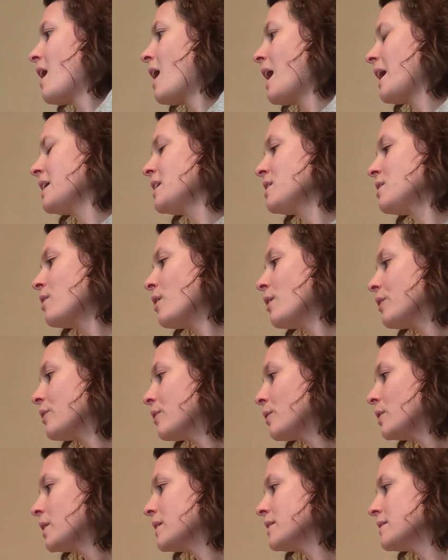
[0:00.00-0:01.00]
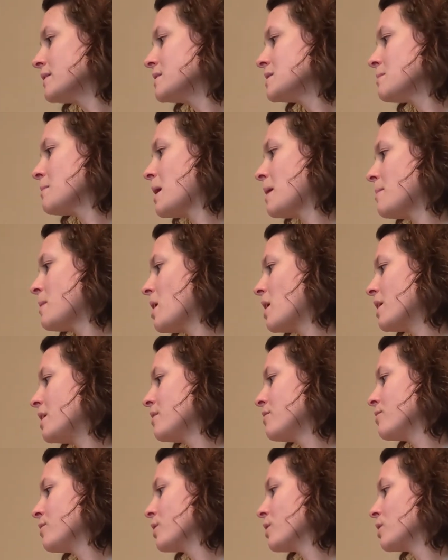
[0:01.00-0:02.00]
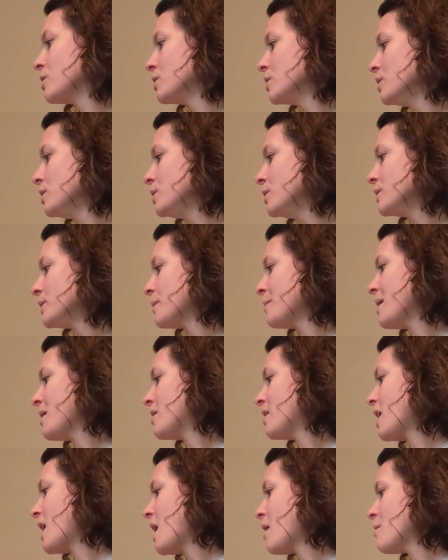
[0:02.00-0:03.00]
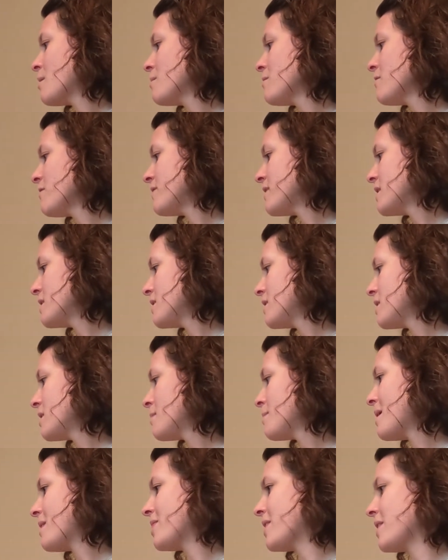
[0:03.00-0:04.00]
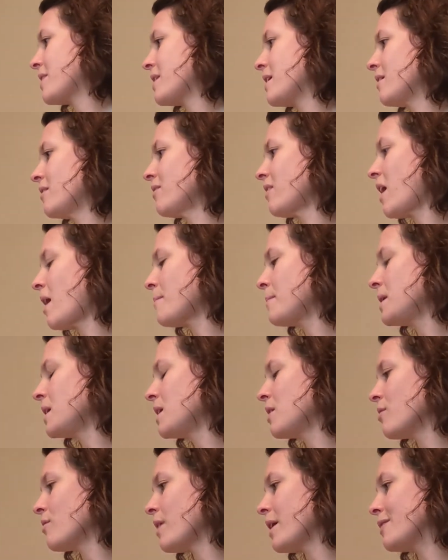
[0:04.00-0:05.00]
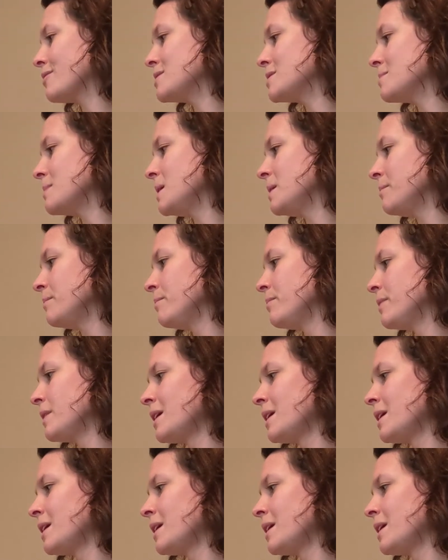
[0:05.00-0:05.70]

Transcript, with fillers: I can also listen to my body for clues about how I'm feeling about the things happening around me.